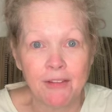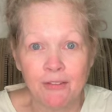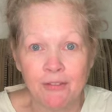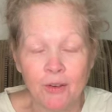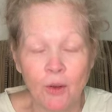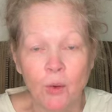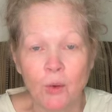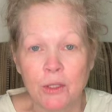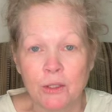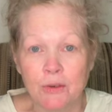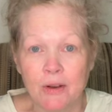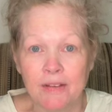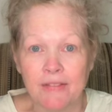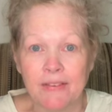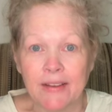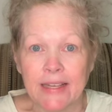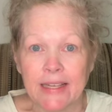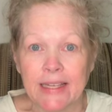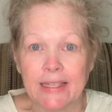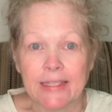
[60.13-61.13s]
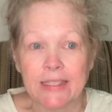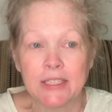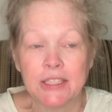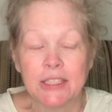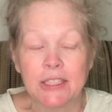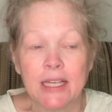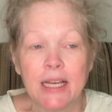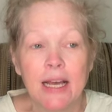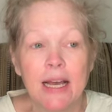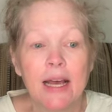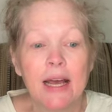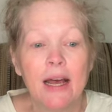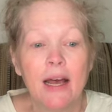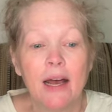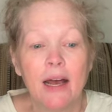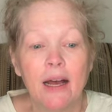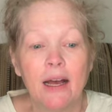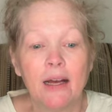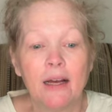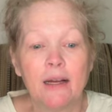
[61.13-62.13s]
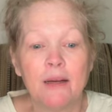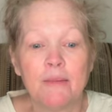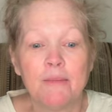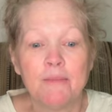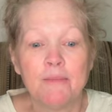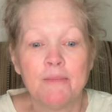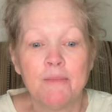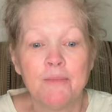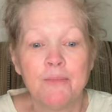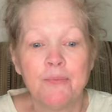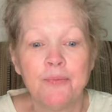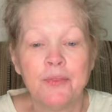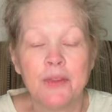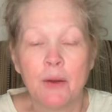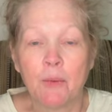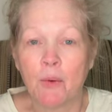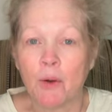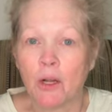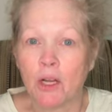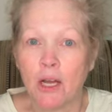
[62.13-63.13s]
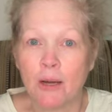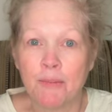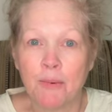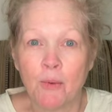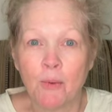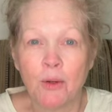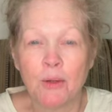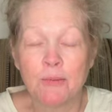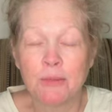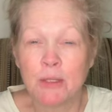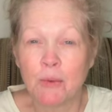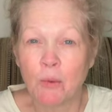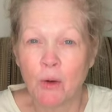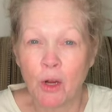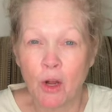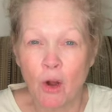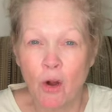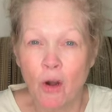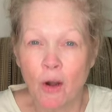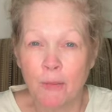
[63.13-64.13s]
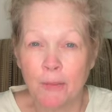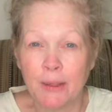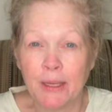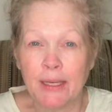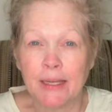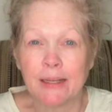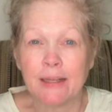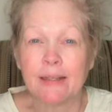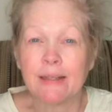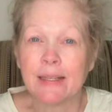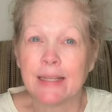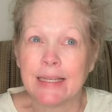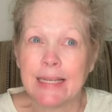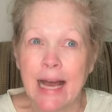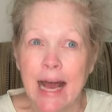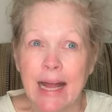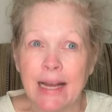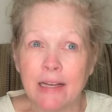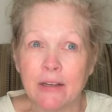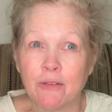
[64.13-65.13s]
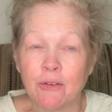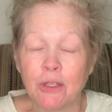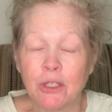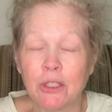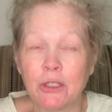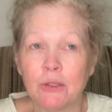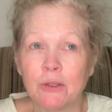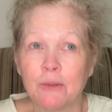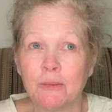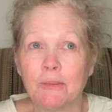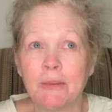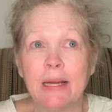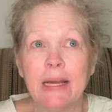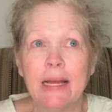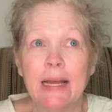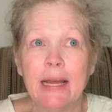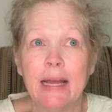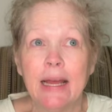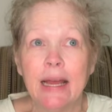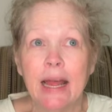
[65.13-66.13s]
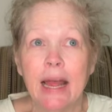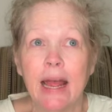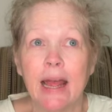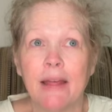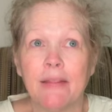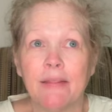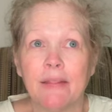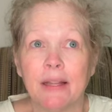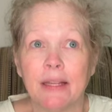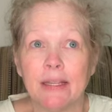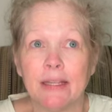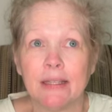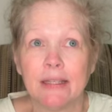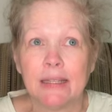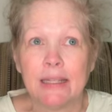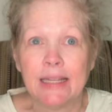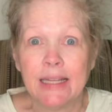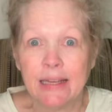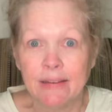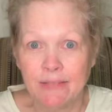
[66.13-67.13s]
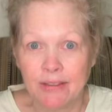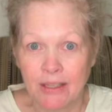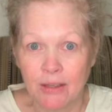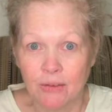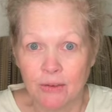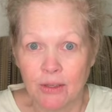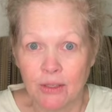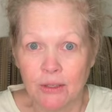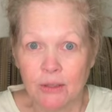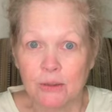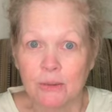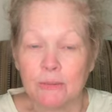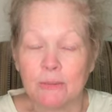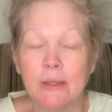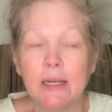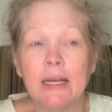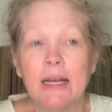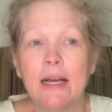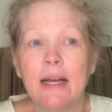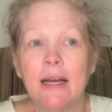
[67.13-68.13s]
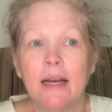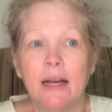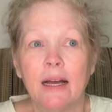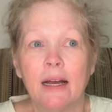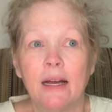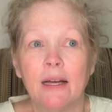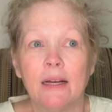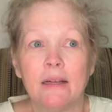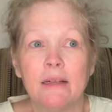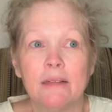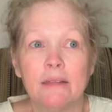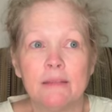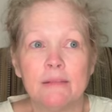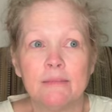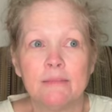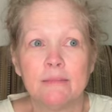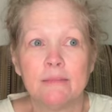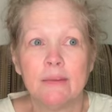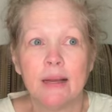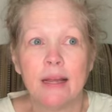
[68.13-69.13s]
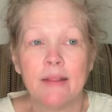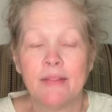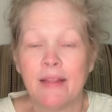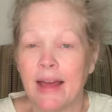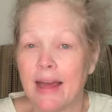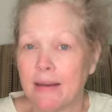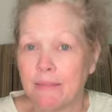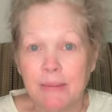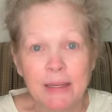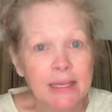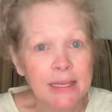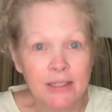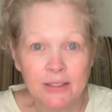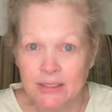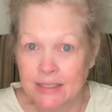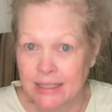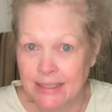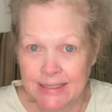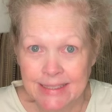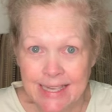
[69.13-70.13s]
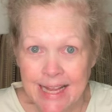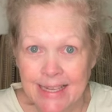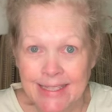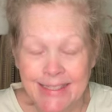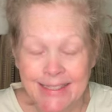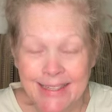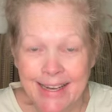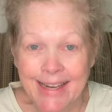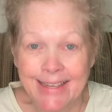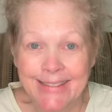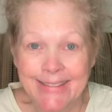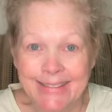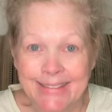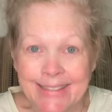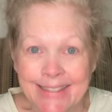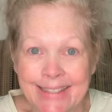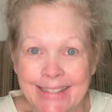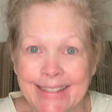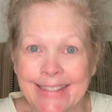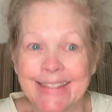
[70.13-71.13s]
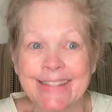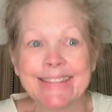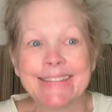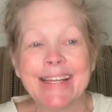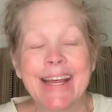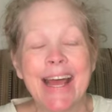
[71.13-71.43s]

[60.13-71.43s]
floors refinished. There were a couple rooms that were carpeted, the dining room and the living room. They had been here since 1996.